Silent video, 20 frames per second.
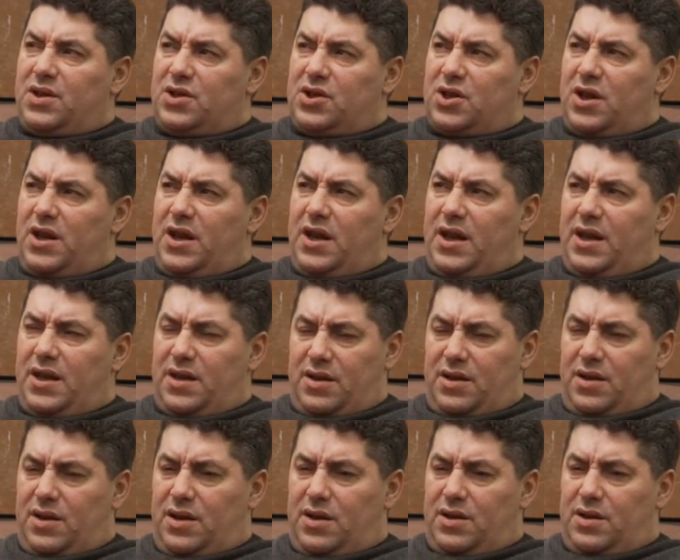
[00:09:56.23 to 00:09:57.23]
There are
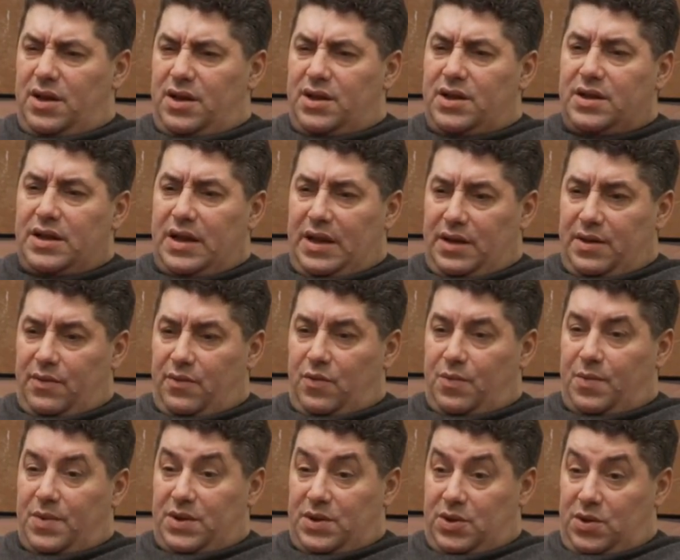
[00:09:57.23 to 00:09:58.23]
even
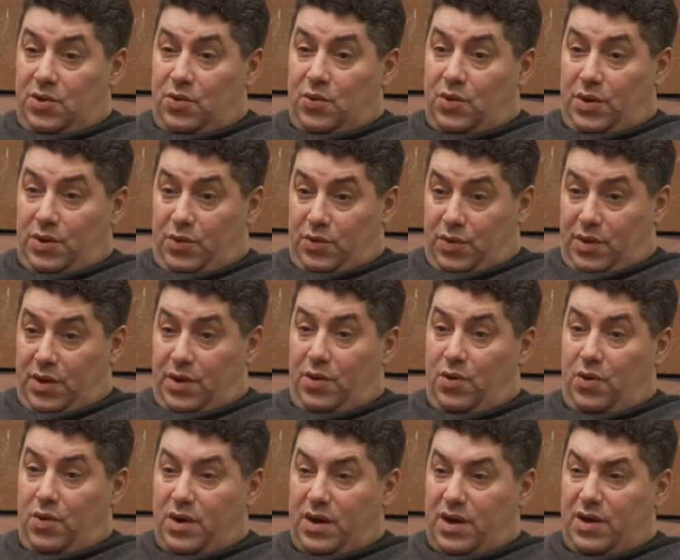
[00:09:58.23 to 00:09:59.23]
light-weighted ones. You
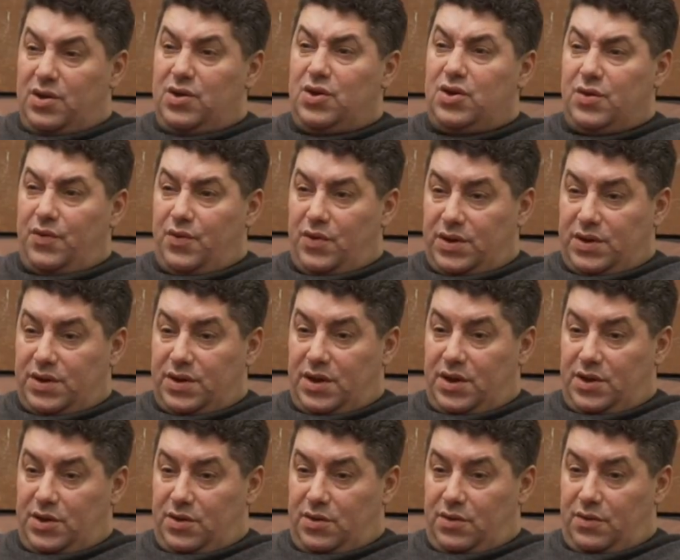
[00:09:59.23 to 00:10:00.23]
may easily get
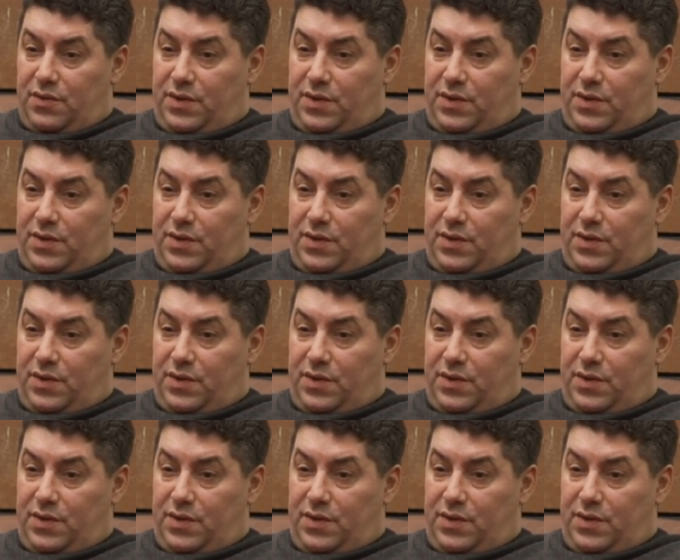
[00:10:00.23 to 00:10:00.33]
carried.